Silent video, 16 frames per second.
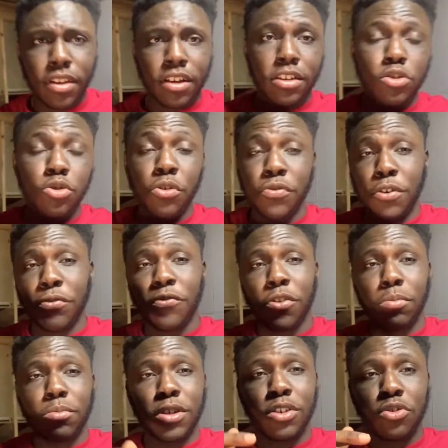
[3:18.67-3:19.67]
so if you're
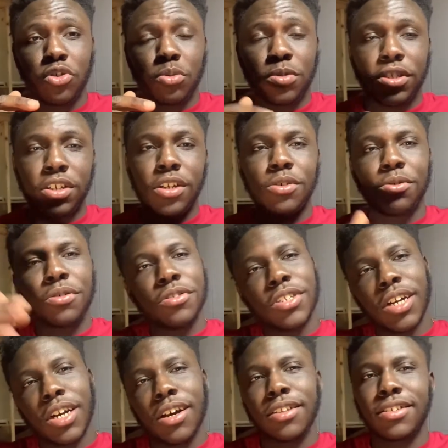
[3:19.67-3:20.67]
from the YouTube channel,
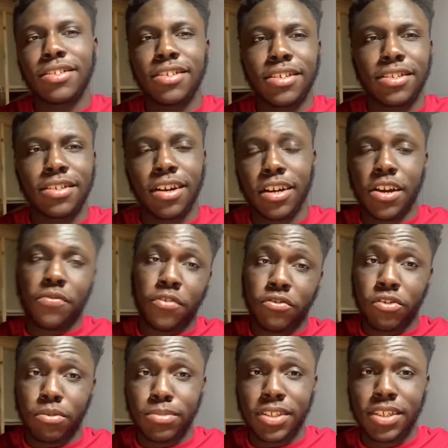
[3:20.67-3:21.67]
check out the TikTok. If you're
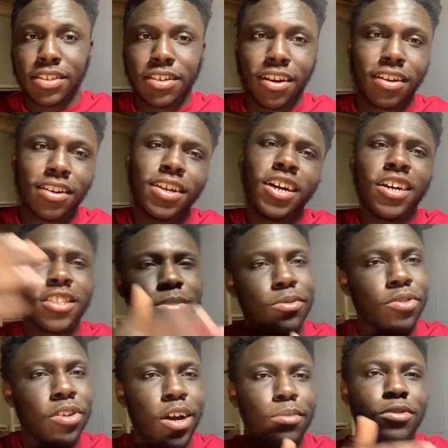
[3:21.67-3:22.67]
from TikTok,
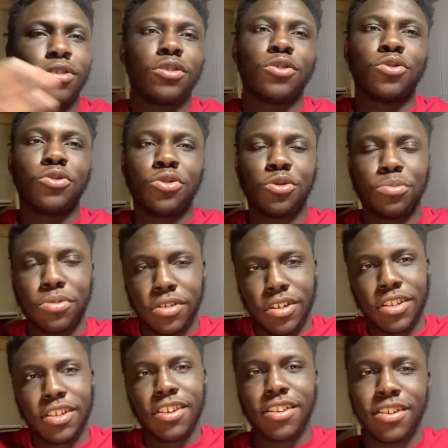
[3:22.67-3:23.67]
subscribe to the YouTube.
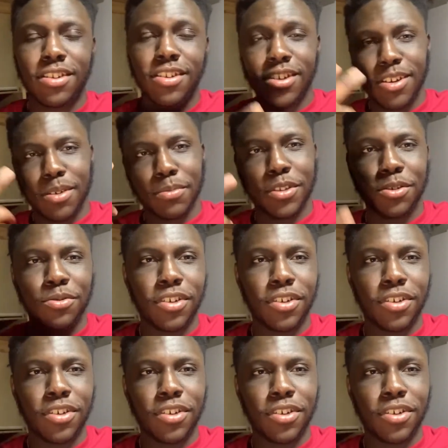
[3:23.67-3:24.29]
And yeah, see you